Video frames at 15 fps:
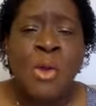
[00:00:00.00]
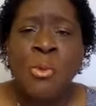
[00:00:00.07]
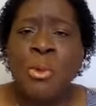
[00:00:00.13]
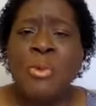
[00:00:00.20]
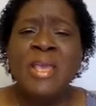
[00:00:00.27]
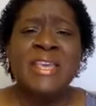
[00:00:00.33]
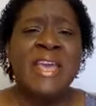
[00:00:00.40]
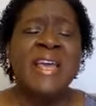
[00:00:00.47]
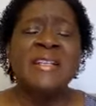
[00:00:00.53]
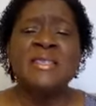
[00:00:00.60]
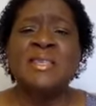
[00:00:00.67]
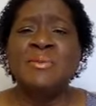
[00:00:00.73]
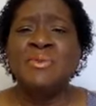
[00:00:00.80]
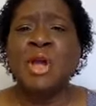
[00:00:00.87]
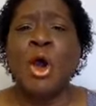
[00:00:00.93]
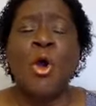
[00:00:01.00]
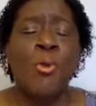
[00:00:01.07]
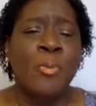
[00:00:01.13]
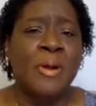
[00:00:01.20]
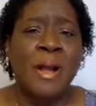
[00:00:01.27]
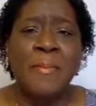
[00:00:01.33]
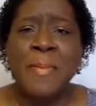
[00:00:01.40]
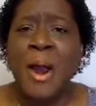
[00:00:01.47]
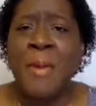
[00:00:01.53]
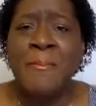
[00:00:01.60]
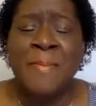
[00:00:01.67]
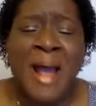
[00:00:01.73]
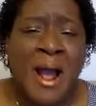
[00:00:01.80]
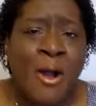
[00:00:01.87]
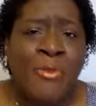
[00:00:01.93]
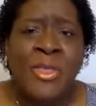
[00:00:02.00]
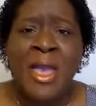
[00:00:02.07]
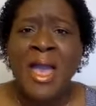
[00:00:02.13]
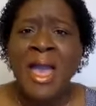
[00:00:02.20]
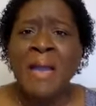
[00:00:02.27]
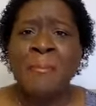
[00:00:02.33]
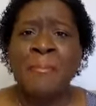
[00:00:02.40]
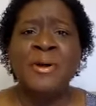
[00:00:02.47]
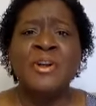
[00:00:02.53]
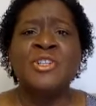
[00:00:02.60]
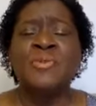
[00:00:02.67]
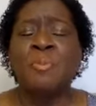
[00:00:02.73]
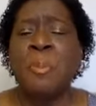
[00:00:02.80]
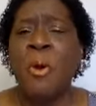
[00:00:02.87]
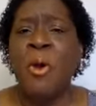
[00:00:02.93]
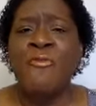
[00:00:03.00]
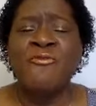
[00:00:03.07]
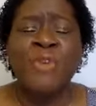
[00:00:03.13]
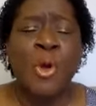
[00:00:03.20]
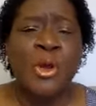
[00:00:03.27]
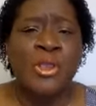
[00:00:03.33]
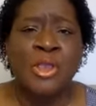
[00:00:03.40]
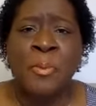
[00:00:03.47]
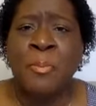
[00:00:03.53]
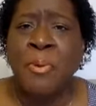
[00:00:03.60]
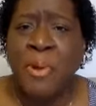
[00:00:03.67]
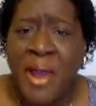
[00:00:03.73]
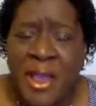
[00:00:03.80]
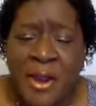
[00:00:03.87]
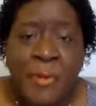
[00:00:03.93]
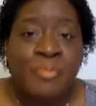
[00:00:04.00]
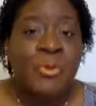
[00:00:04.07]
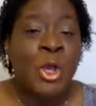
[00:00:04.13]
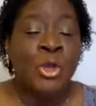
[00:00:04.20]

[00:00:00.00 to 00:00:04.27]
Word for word: When we can't seem to open up our mouth and push forth the prayer,